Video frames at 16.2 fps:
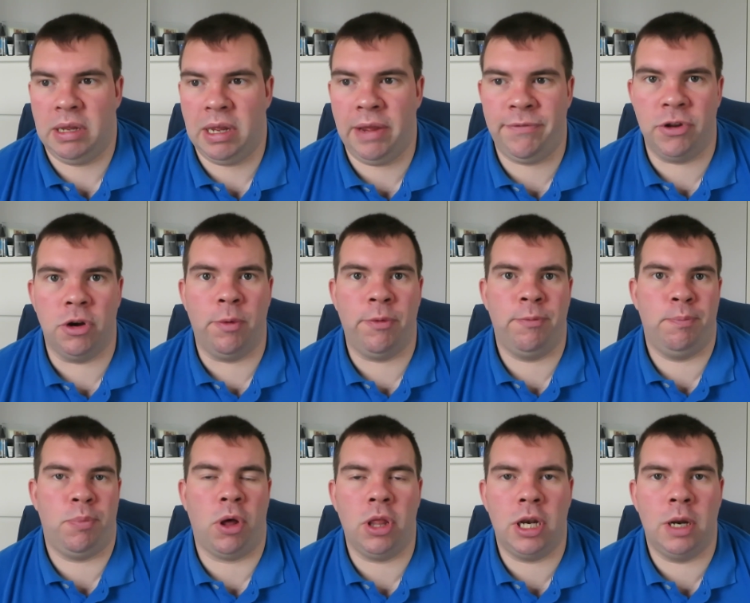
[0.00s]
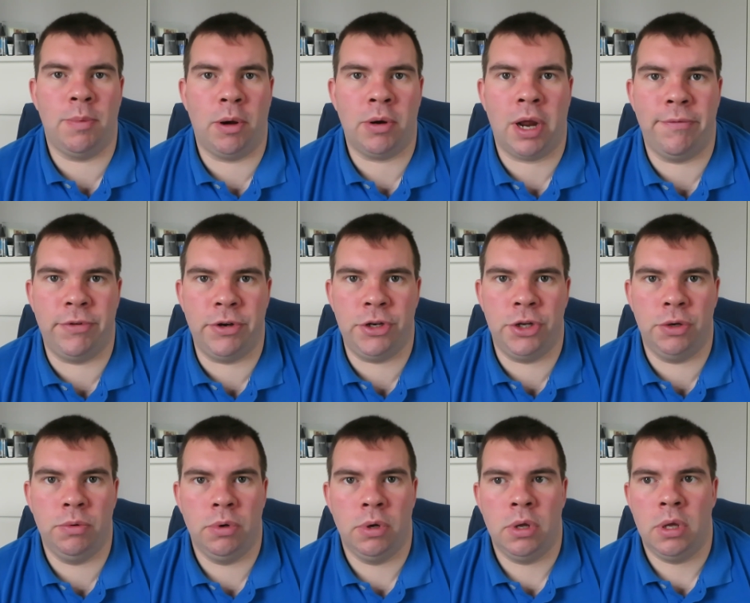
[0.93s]
If you're not bothered about having
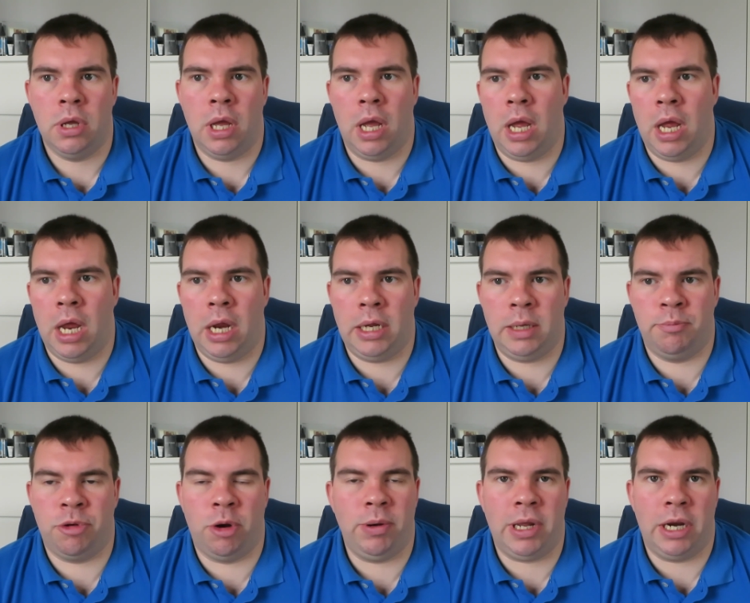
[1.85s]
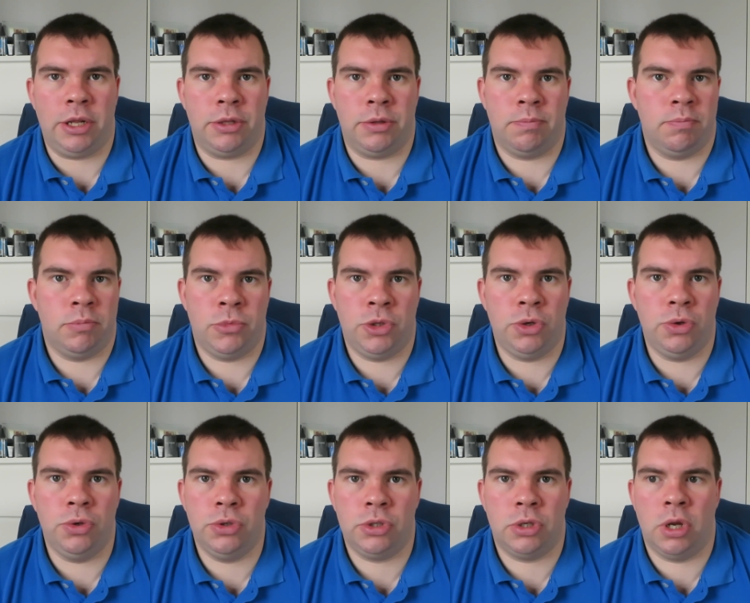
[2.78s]
new, you'd probably get
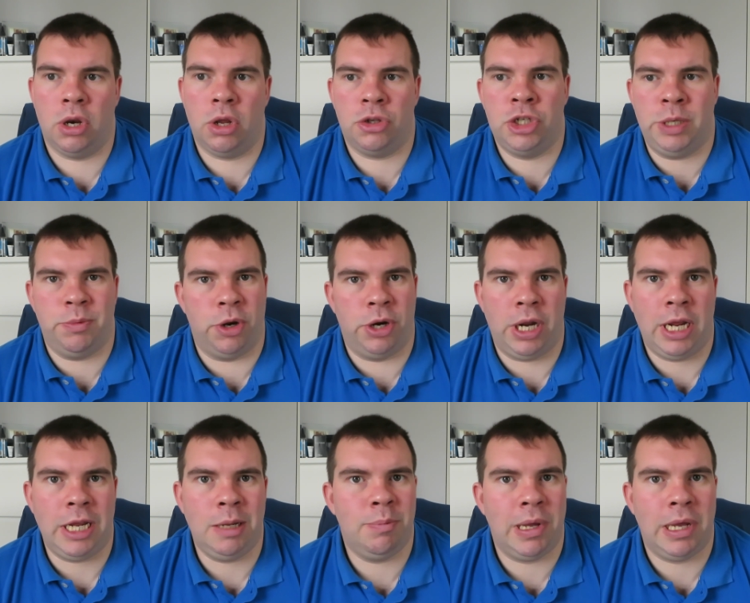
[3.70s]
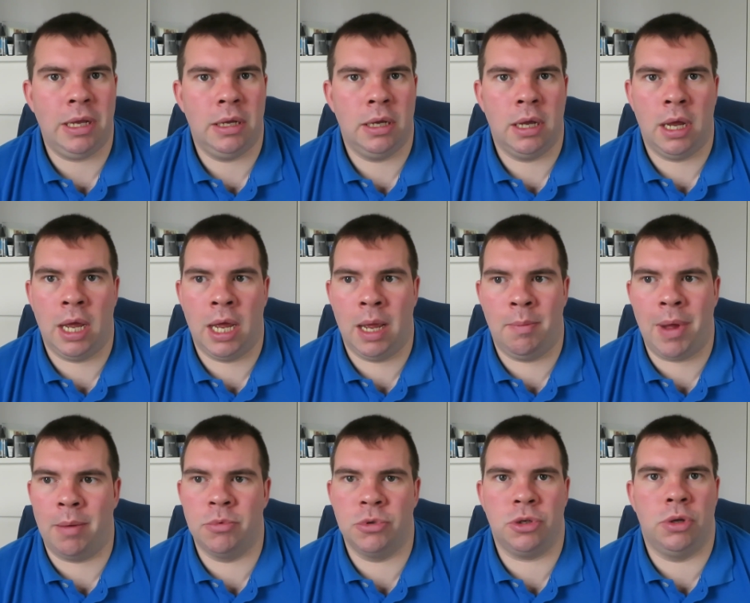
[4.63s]
used a lot cheaper on eBay,
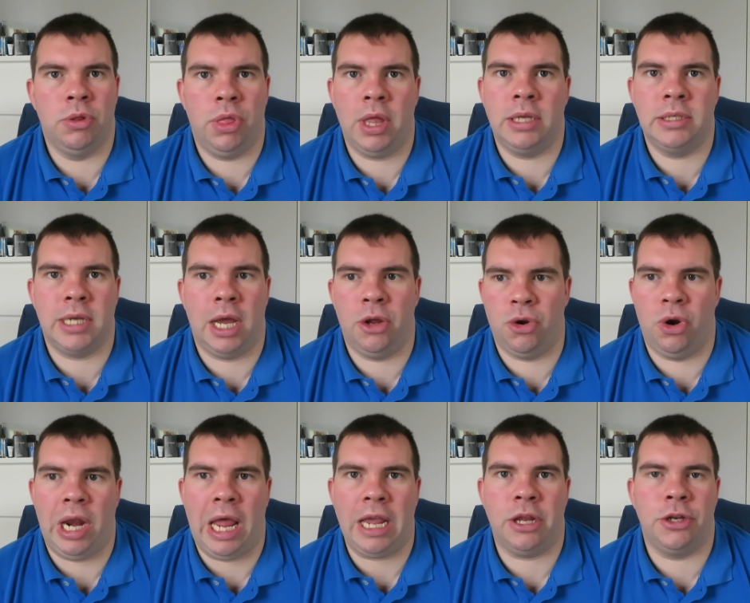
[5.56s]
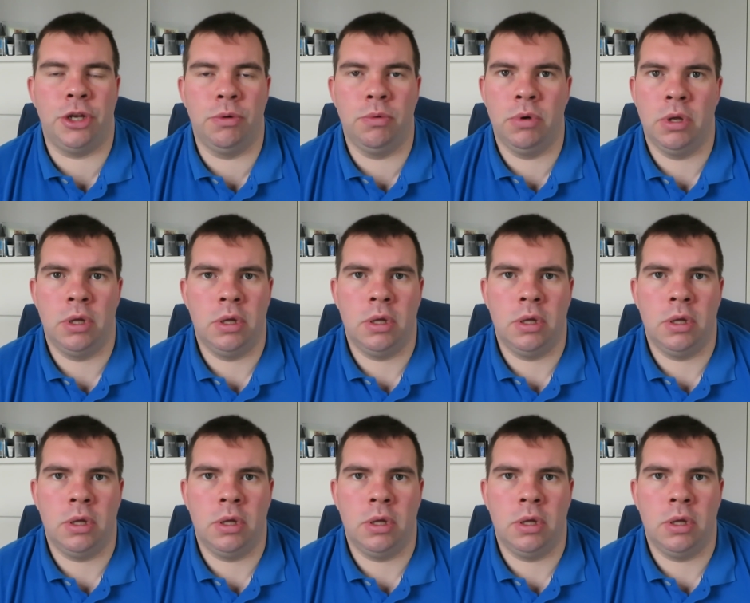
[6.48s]
Amazon, things that are like new.